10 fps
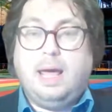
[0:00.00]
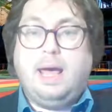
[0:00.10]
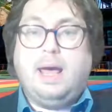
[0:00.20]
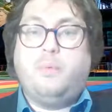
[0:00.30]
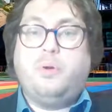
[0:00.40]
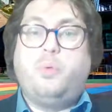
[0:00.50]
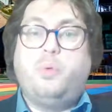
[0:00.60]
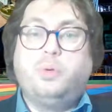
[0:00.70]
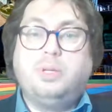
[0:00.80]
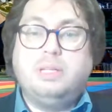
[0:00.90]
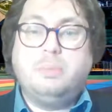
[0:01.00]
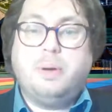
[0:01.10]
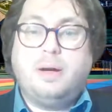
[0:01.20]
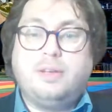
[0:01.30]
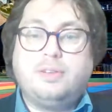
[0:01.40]
And we are rooted in the
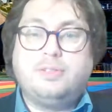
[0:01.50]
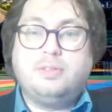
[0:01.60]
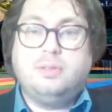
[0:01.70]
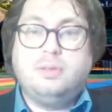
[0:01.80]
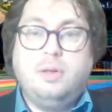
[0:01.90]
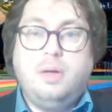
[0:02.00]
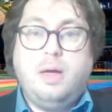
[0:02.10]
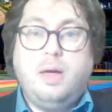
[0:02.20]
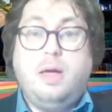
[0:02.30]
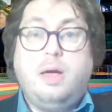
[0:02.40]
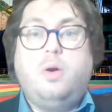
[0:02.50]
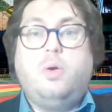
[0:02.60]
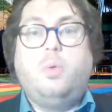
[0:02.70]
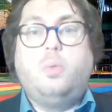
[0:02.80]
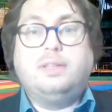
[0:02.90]
past.
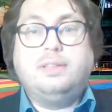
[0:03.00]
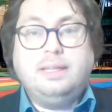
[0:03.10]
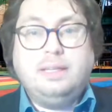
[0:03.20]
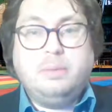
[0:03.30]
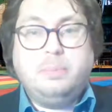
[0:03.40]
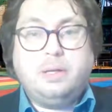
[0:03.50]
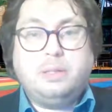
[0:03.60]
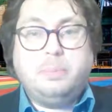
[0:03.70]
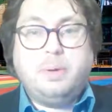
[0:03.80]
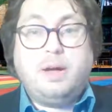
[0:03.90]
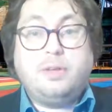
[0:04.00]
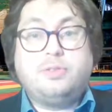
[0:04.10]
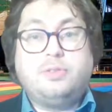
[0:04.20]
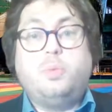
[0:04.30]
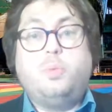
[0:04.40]
We think about the
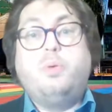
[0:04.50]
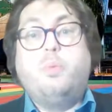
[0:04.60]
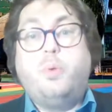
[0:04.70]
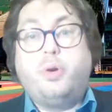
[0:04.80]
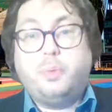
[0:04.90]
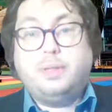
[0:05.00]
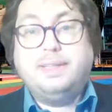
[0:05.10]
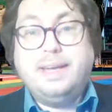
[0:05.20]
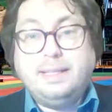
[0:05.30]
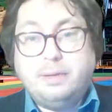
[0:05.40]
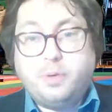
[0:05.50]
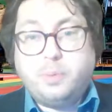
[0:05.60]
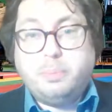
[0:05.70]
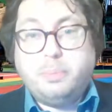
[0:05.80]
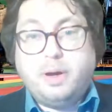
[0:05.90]
past. We work with data
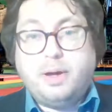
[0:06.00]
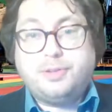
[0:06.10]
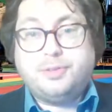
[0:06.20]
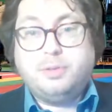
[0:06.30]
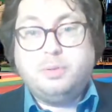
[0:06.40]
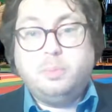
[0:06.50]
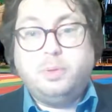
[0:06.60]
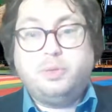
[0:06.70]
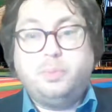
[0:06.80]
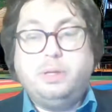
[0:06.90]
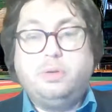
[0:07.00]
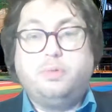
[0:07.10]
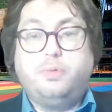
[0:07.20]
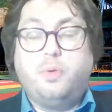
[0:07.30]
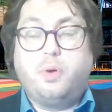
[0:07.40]
from the past, but we
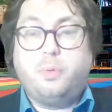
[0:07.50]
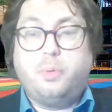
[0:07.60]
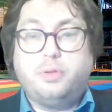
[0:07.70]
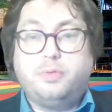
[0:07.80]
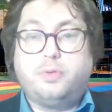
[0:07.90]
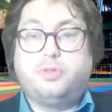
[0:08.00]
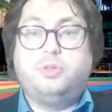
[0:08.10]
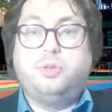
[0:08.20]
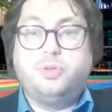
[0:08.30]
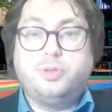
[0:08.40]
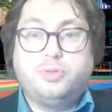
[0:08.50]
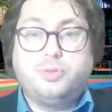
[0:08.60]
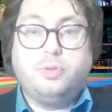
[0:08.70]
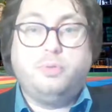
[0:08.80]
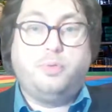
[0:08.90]
look forward for
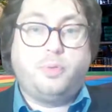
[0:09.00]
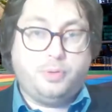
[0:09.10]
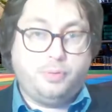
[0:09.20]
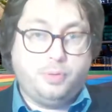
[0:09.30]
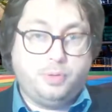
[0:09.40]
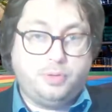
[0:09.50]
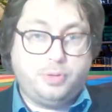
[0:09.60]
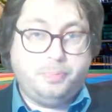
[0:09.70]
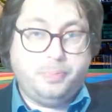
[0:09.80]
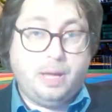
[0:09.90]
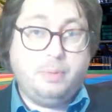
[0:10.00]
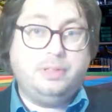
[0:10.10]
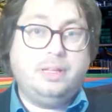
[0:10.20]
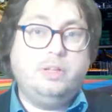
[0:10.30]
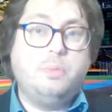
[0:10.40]
solutions for the future. I
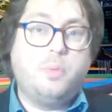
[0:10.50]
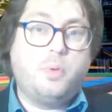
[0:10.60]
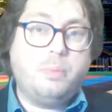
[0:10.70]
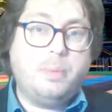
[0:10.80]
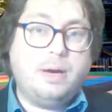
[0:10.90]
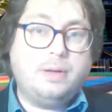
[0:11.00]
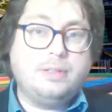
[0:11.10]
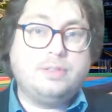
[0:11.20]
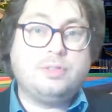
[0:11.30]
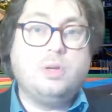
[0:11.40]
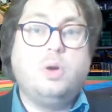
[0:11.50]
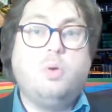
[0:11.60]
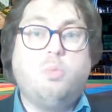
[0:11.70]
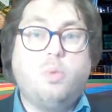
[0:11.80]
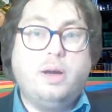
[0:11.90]
will tell you more about this
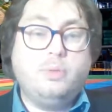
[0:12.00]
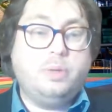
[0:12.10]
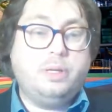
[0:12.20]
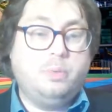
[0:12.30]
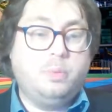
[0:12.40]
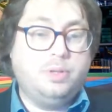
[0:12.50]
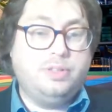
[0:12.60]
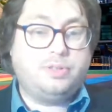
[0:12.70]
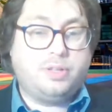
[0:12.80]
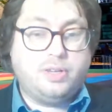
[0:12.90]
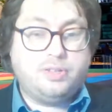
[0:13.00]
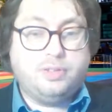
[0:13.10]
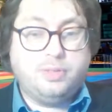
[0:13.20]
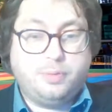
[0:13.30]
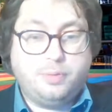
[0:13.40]
when we will discuss
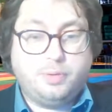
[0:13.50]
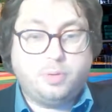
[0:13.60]
the different